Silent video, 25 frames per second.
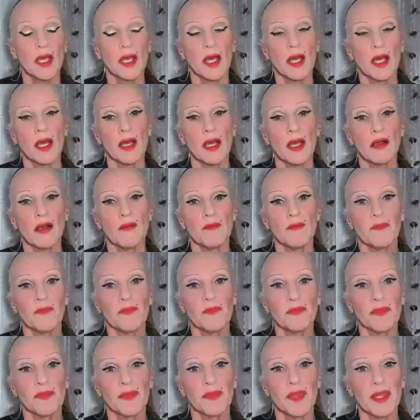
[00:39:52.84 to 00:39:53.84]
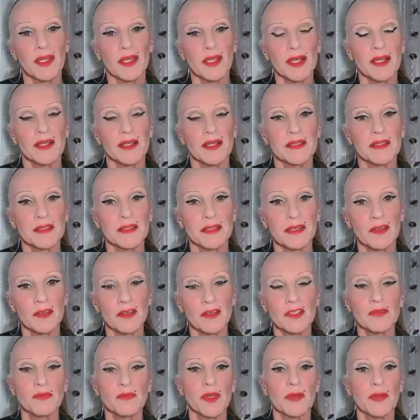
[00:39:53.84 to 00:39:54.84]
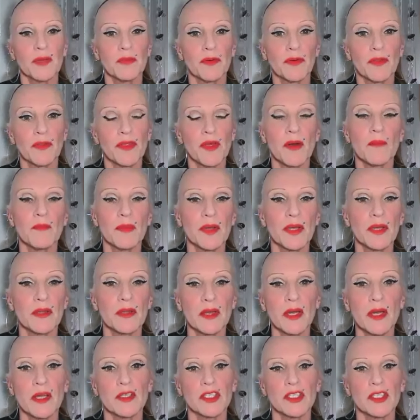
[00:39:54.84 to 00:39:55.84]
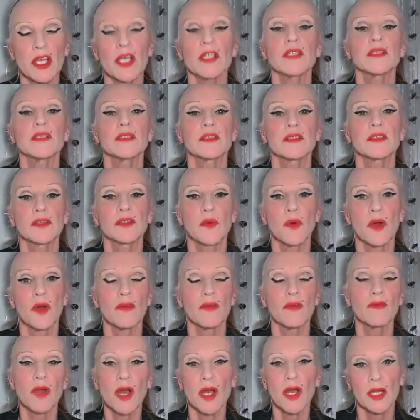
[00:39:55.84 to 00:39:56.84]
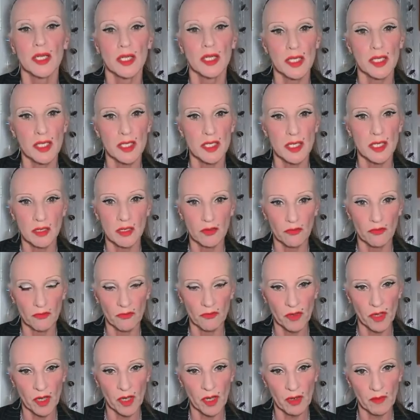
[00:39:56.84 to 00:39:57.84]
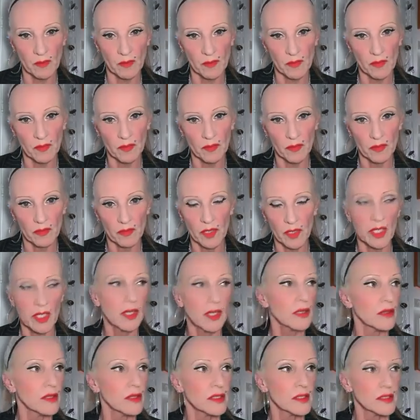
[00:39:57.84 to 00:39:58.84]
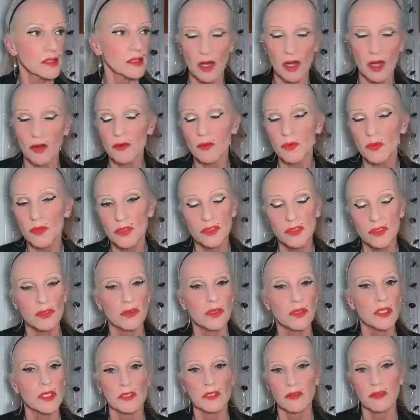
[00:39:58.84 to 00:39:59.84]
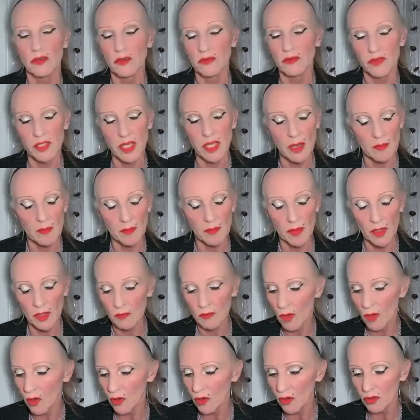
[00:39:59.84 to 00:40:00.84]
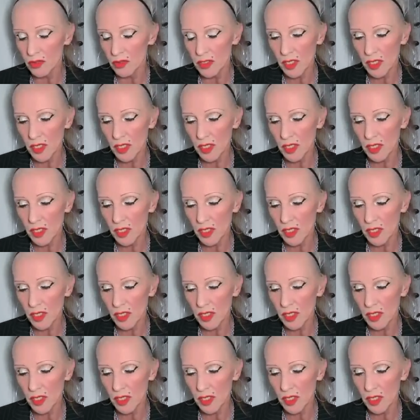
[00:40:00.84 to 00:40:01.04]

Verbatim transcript: Um, they get a lot of people thumping their chests quite rightly if um, we hear these terrible stories of, damp and mold